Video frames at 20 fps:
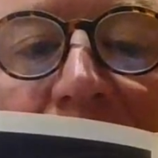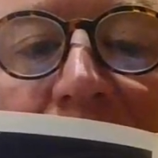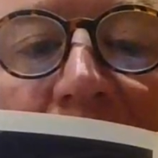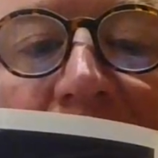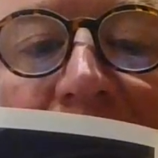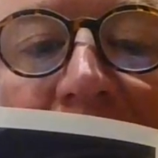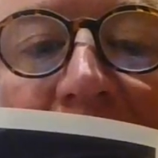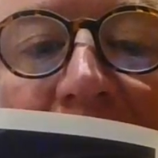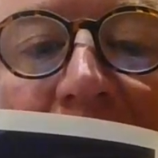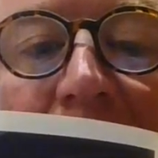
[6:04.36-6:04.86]

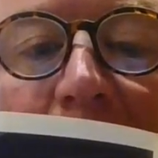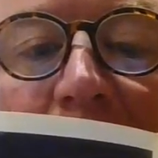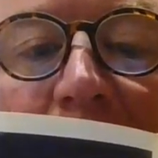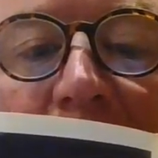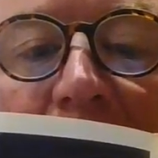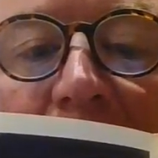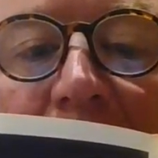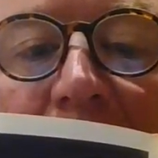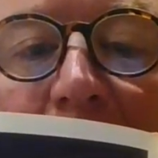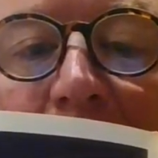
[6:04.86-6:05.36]
drifting up
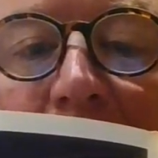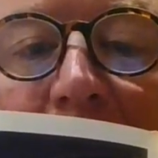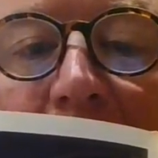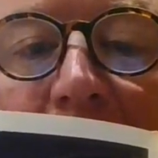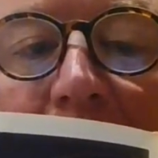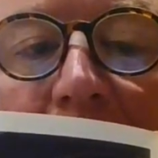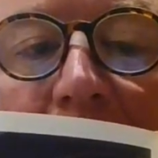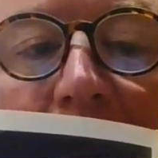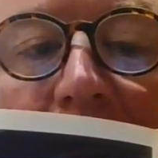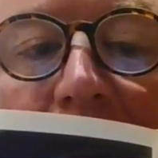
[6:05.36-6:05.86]
to them?
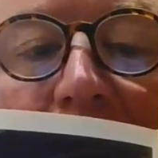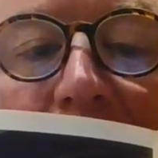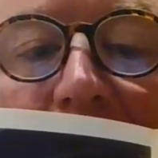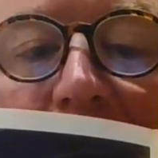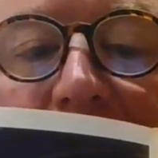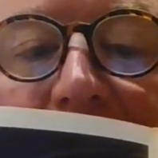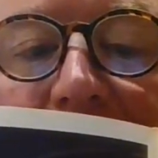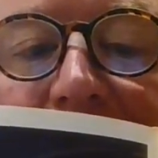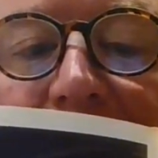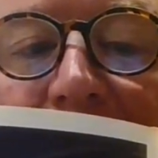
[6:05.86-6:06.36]

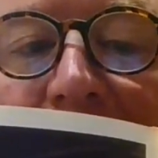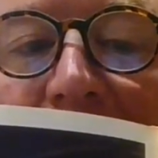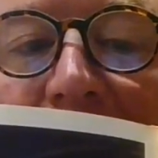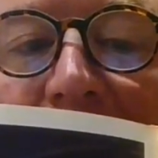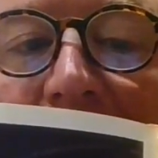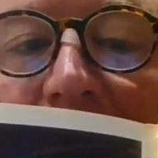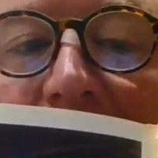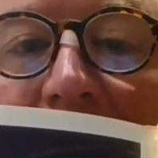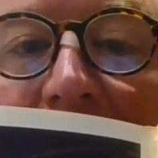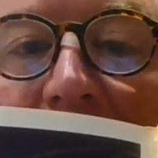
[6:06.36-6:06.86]
So
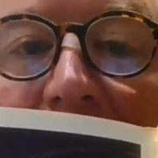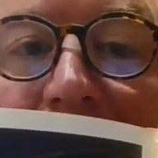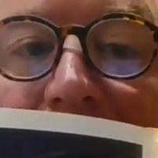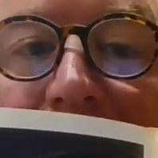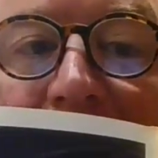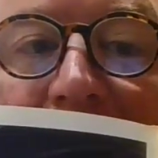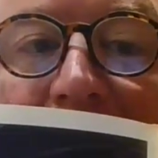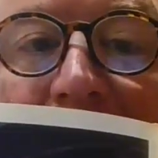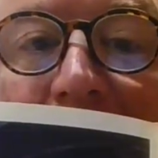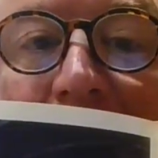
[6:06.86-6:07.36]
they're going to
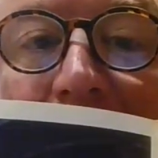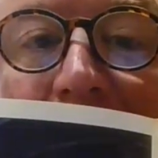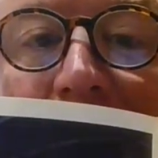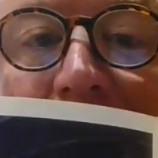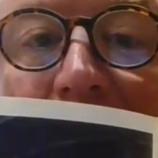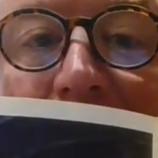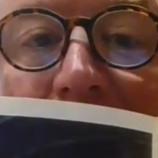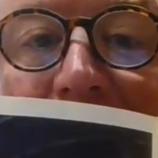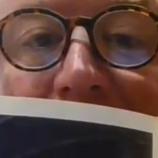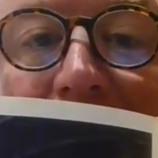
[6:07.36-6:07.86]
have to eat
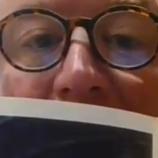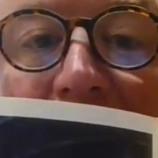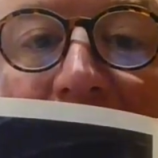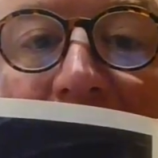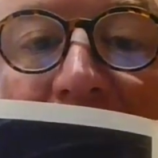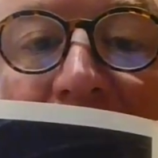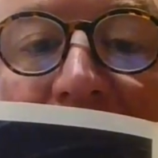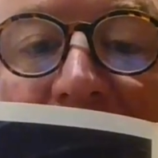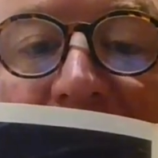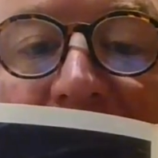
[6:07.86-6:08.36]
little
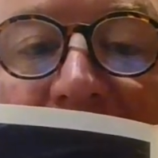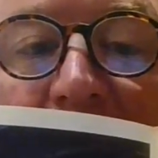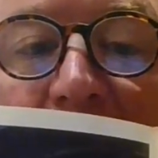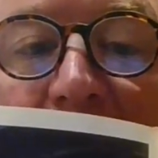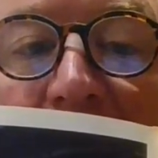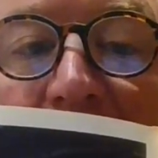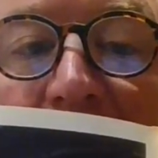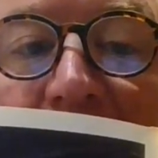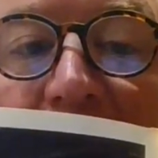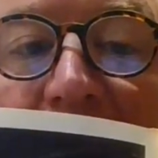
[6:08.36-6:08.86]
tiny
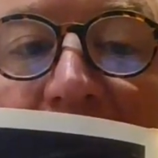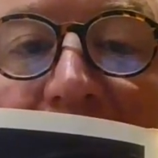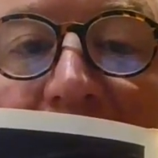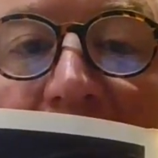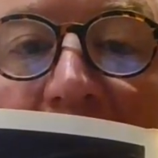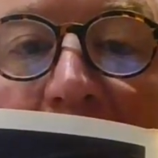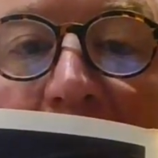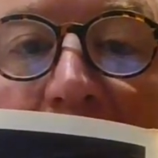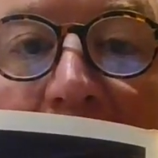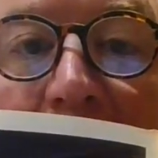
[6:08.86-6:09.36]
vegetables
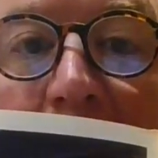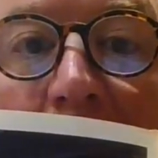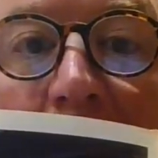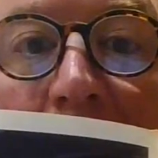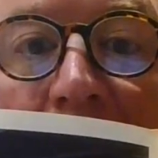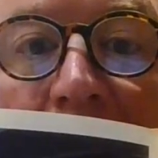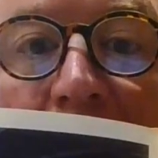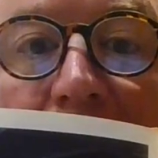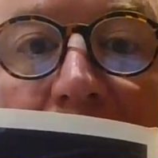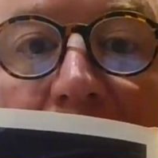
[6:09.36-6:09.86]
instead of big
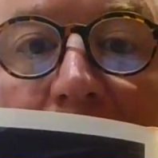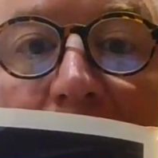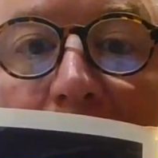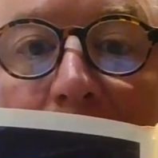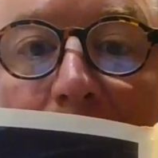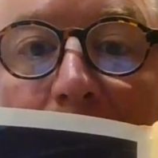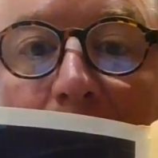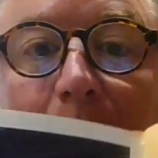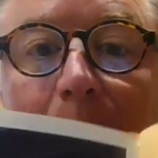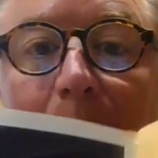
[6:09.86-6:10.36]
ones.
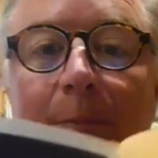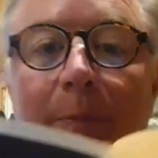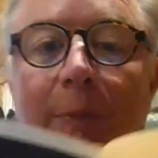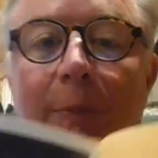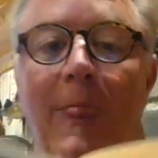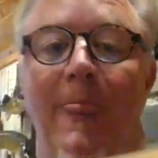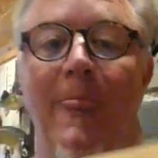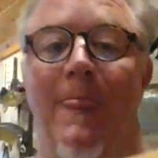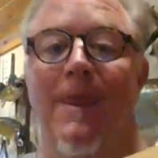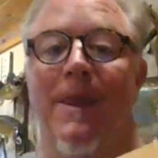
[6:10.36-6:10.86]

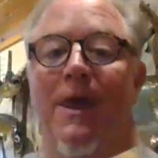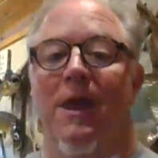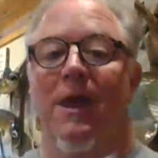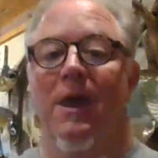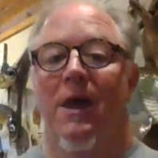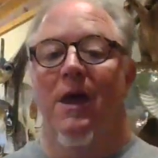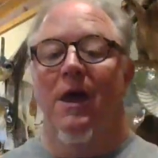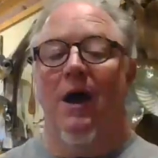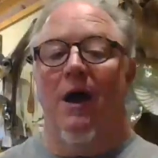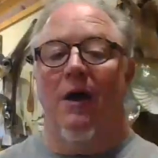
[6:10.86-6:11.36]

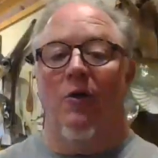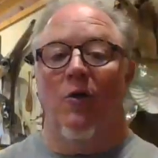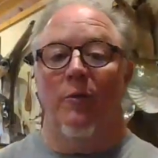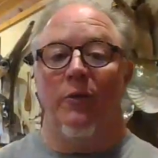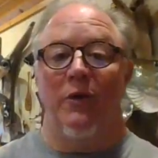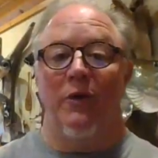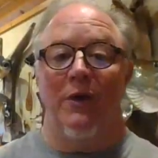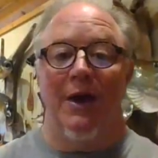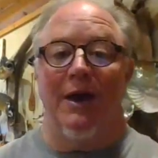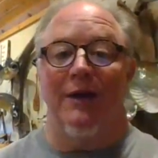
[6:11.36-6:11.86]
I
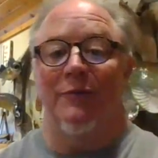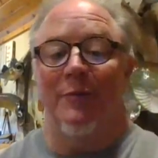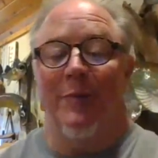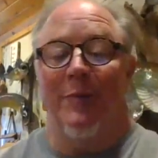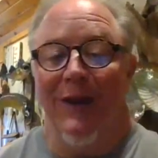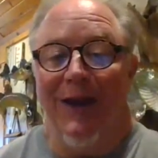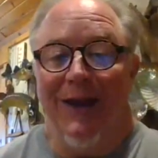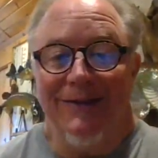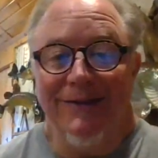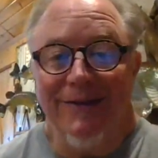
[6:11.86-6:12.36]
hope you guys
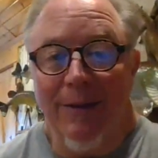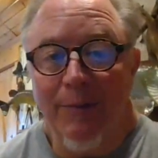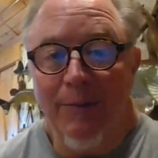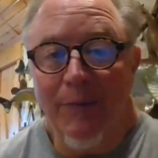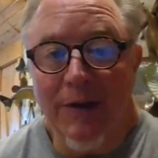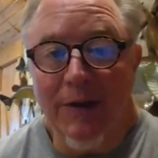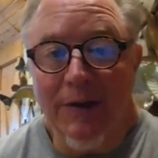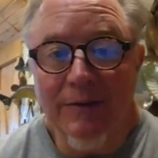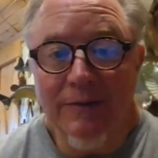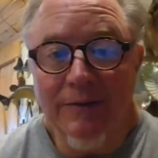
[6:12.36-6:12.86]
plant
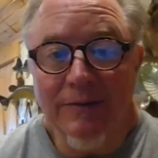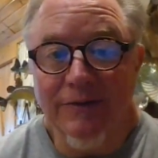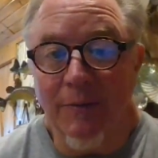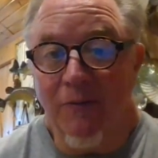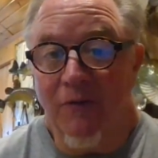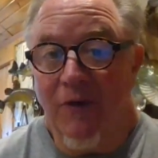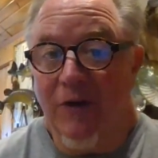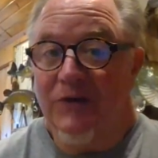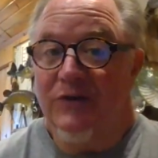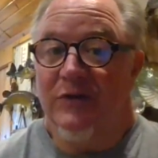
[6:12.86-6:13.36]
some
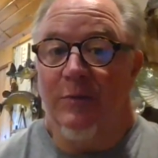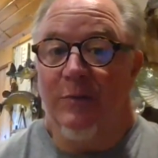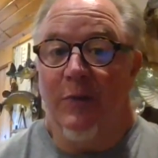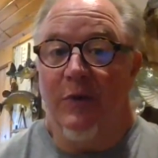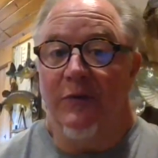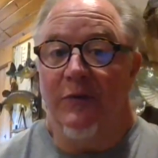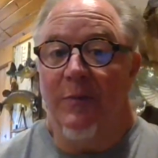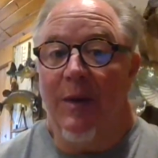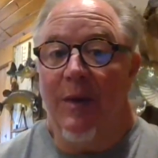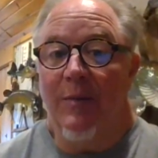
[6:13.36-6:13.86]

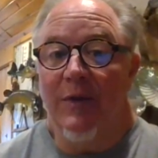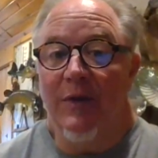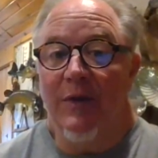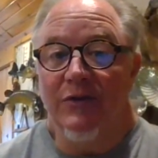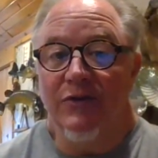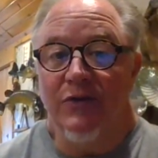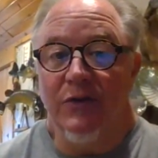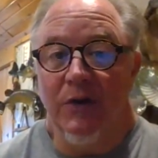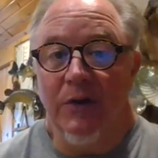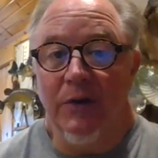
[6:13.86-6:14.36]
vegetables maybe
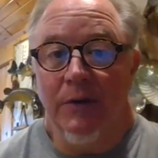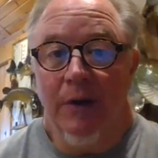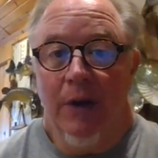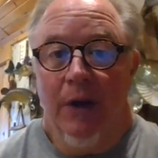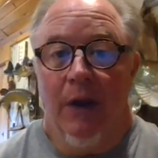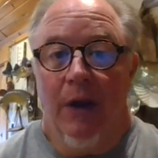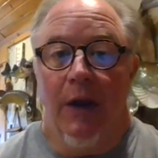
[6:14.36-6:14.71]
this year.